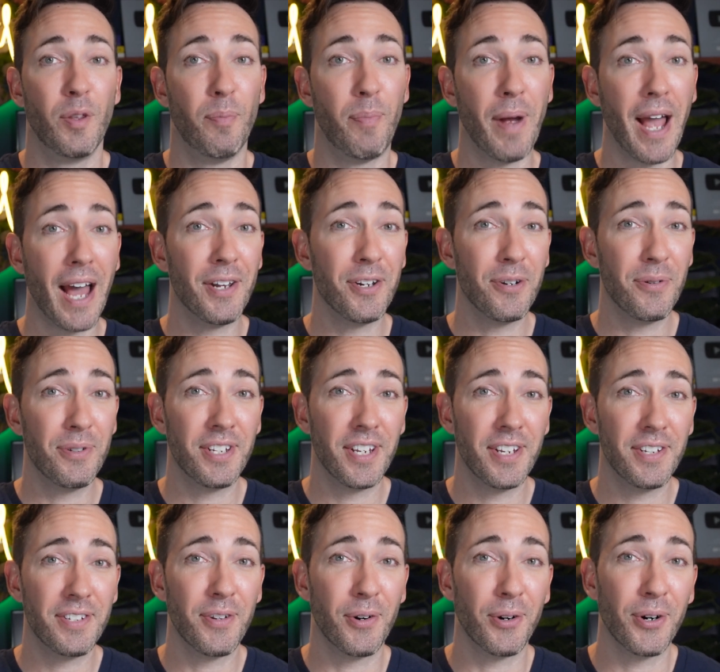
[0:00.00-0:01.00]
the bad news
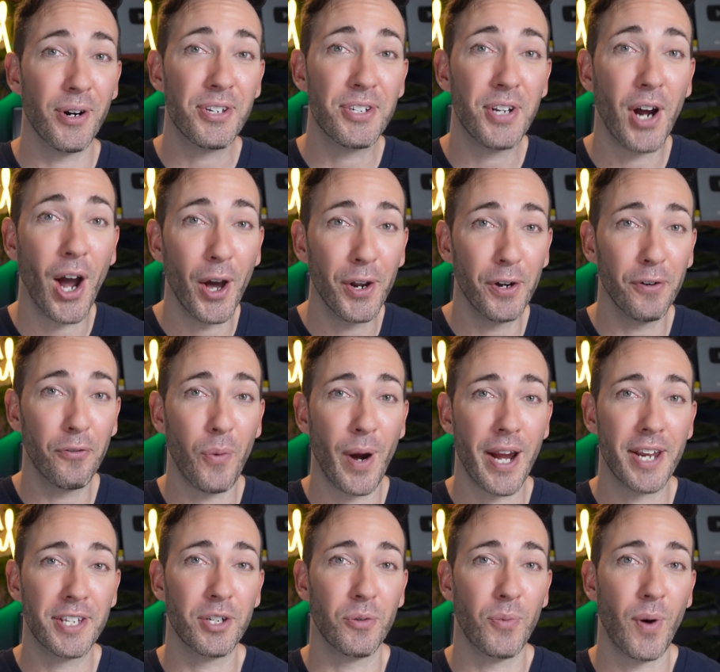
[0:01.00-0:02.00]
is there are a ton of
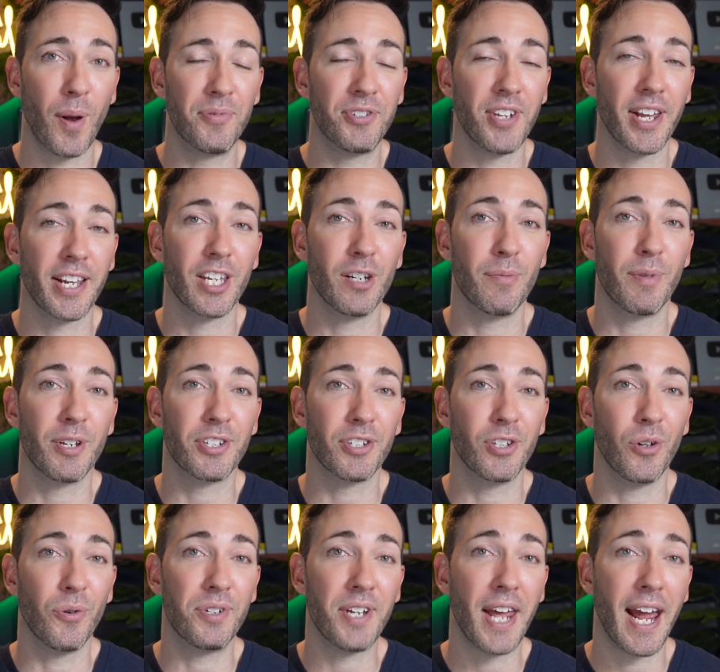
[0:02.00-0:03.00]
ways a website can be
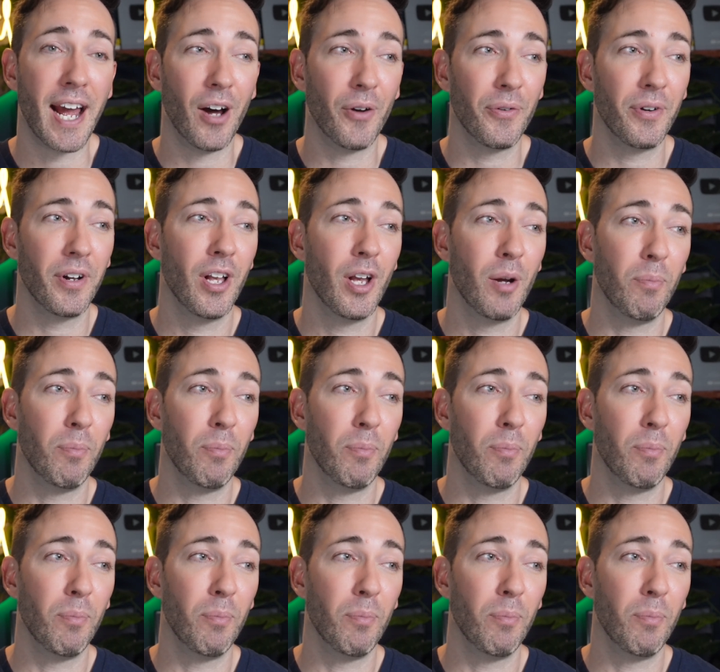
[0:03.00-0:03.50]
slowed down,